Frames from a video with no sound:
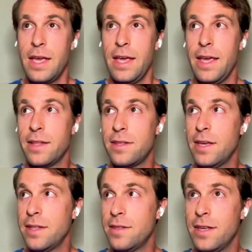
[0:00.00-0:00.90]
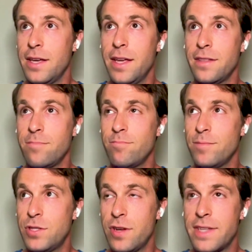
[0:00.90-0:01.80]
it, it, it
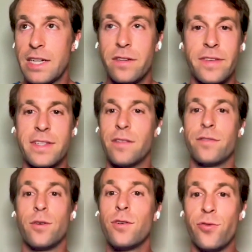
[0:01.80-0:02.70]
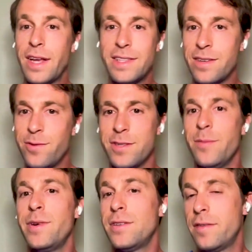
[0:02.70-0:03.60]
transaction fees kind of go crazy for some
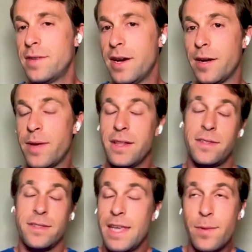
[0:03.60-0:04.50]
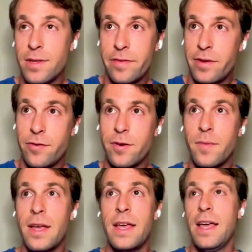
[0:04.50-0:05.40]
period of time. And it's the same on Ethereum.
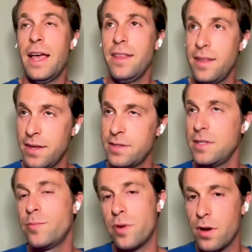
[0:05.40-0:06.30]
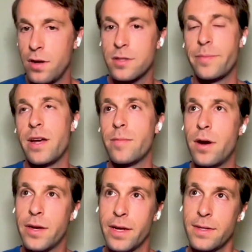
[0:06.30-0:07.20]
And then there's these prolonged bear
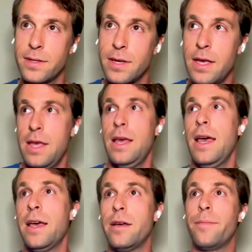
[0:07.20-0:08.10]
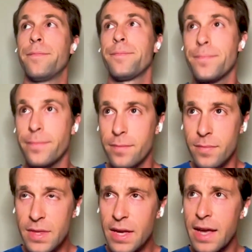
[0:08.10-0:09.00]
markets. Um,
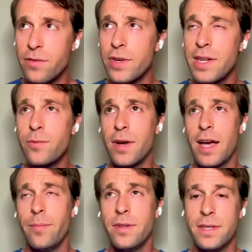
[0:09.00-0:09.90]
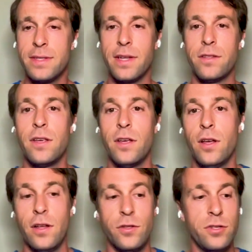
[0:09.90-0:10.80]
and really what happens is that
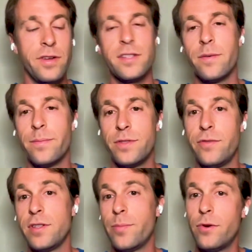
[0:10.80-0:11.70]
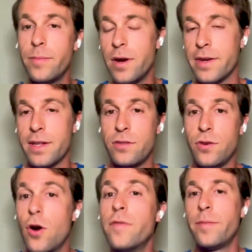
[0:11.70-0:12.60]
during the during the bull markets
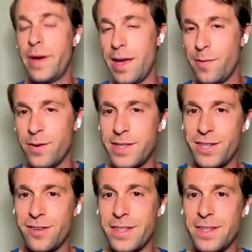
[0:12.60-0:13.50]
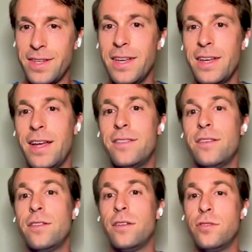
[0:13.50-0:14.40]
overpaying for security and
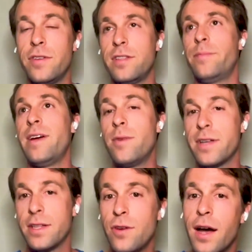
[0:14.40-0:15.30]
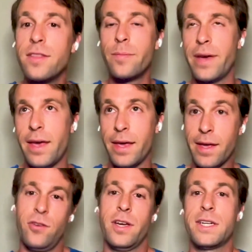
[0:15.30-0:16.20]
then during the bear markets you're underpaying
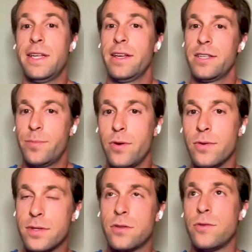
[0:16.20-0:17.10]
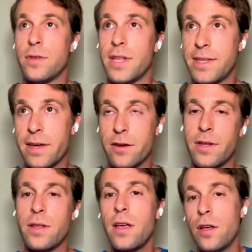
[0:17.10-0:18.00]
and you're actually exposed to an attacker
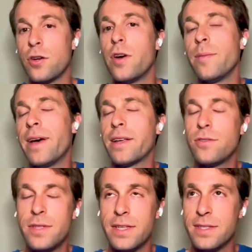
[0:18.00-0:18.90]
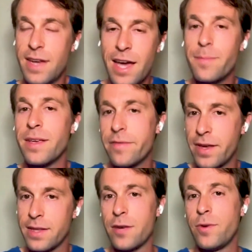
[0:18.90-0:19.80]
and going back to this timing
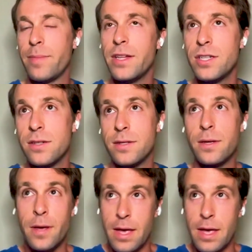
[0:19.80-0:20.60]
thing that we mentioned